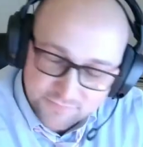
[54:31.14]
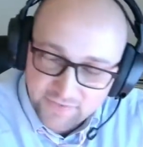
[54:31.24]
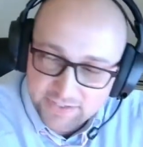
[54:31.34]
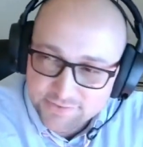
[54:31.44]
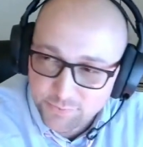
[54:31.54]

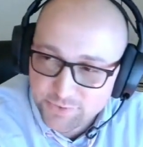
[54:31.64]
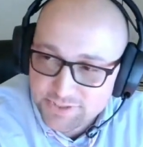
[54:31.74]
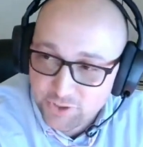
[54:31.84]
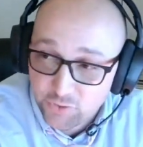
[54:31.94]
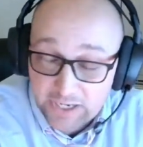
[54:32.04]
fake
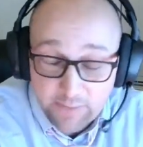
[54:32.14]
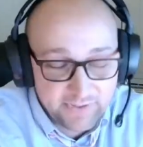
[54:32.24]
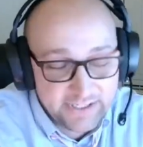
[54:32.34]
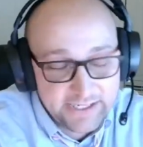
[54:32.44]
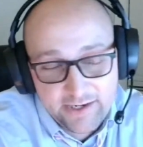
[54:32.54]
swords and crap,
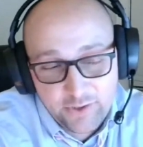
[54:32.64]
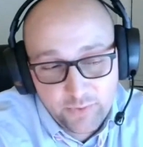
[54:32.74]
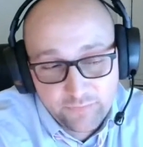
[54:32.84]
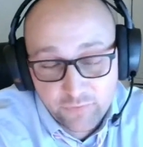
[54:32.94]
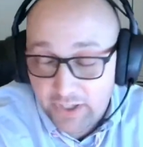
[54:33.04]
and to get
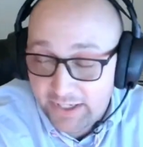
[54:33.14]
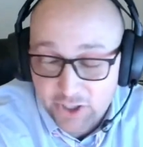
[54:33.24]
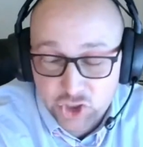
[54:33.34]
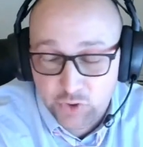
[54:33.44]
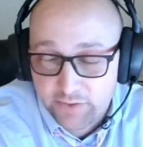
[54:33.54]
into it for like
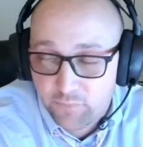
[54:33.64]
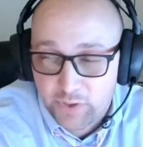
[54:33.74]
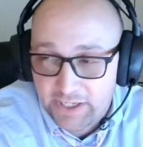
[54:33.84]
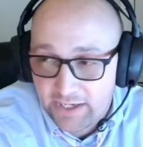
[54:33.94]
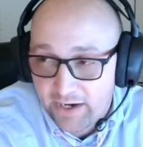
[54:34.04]
a straight
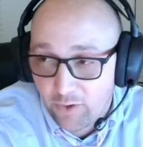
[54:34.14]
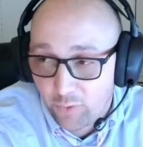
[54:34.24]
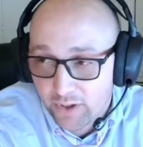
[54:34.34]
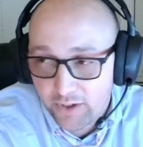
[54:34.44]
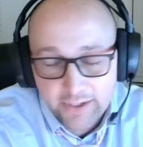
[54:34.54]
48
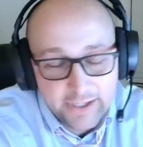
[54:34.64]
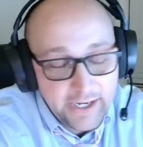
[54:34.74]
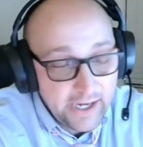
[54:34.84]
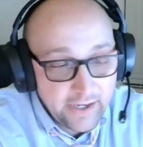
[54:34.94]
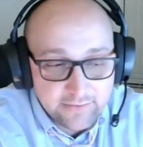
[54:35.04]
hour
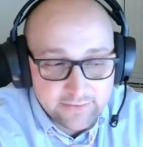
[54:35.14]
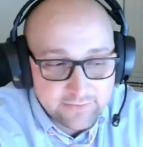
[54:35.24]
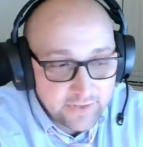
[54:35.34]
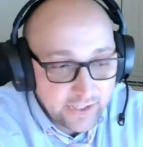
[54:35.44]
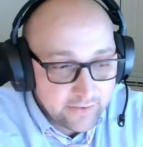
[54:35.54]
and
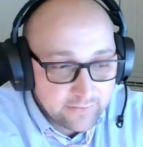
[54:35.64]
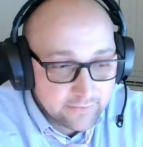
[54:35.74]
just like